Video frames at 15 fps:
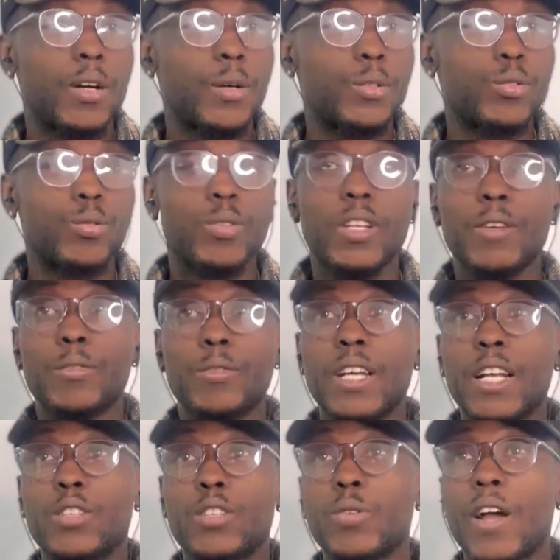to level that
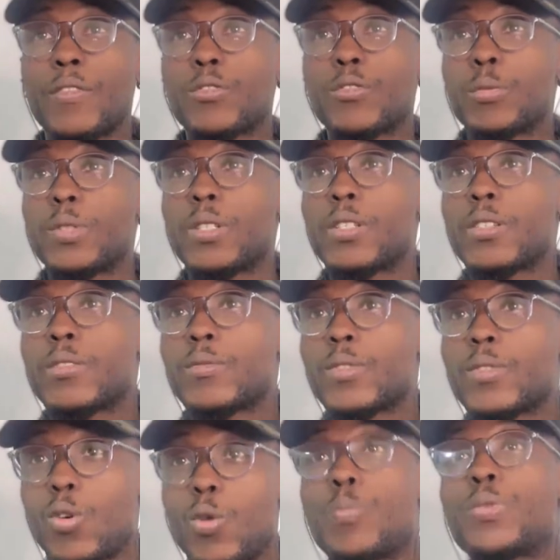you have to be
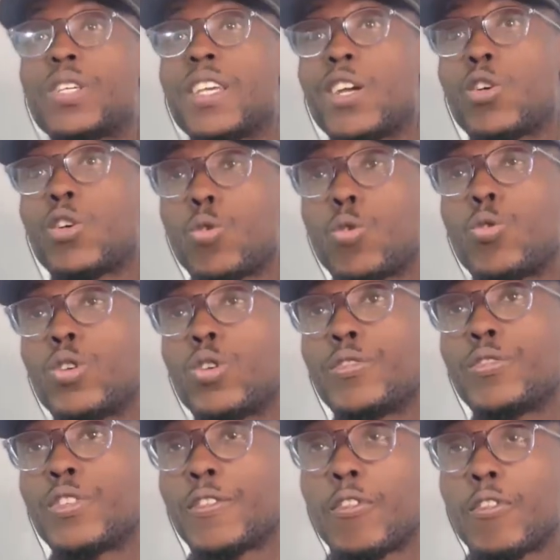copy a code of the
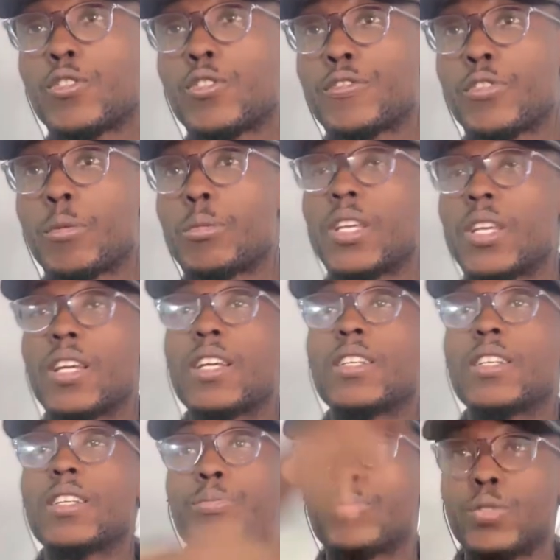font from here, then
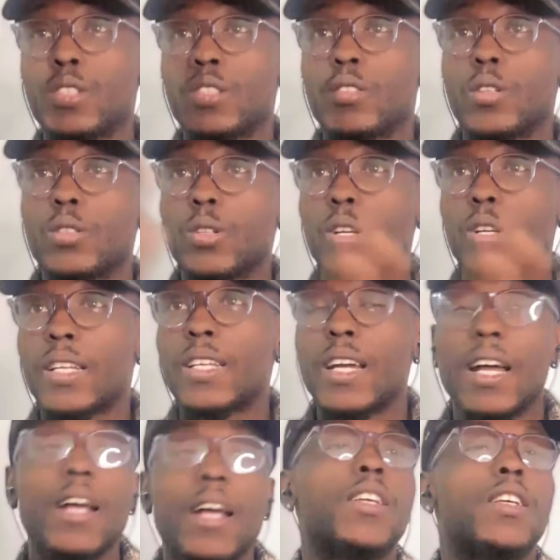put it on your header,
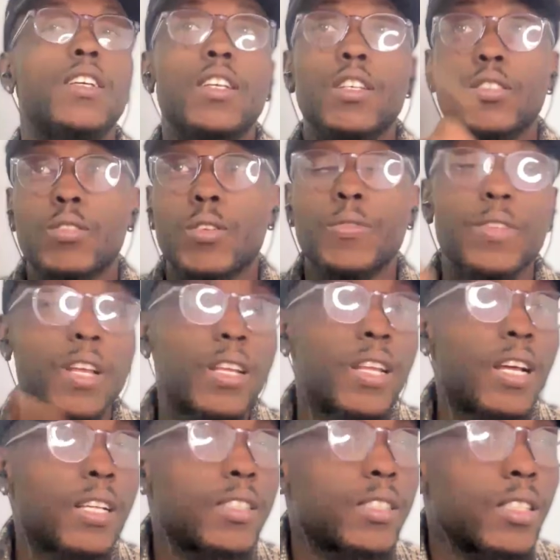stuff like that.